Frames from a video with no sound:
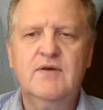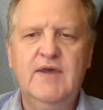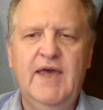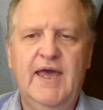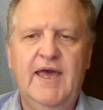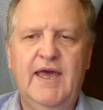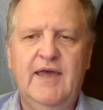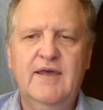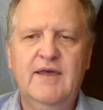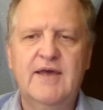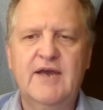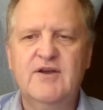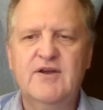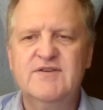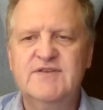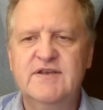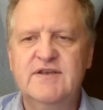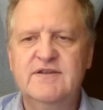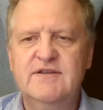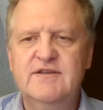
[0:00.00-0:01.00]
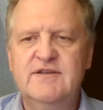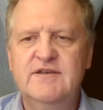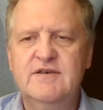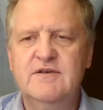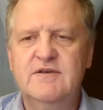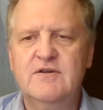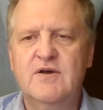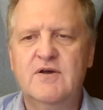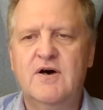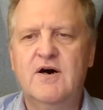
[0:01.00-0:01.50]
Okay, I could say
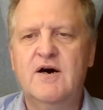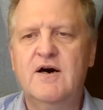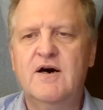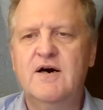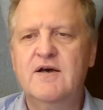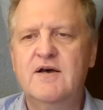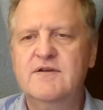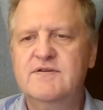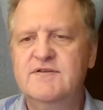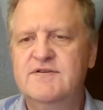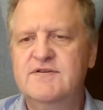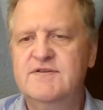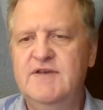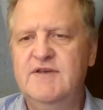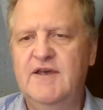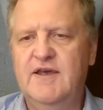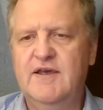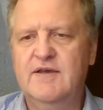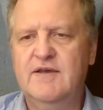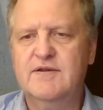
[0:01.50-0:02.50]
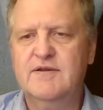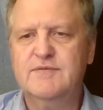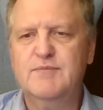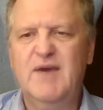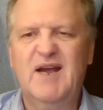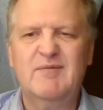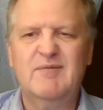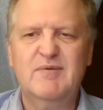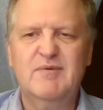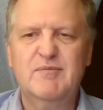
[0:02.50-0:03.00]
till I said. It's
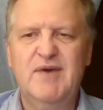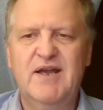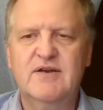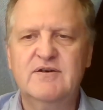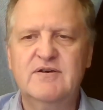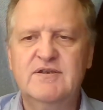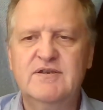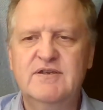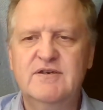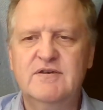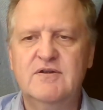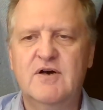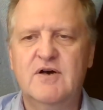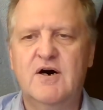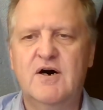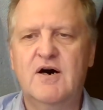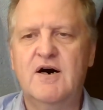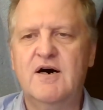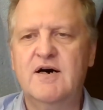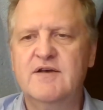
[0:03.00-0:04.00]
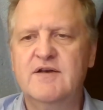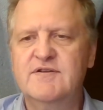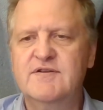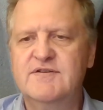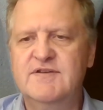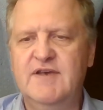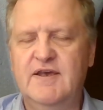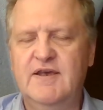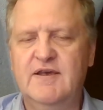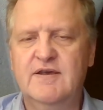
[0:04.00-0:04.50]
probably better till I
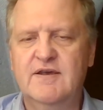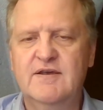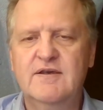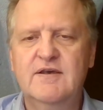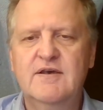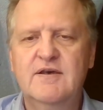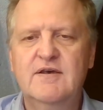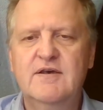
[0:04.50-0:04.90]
said.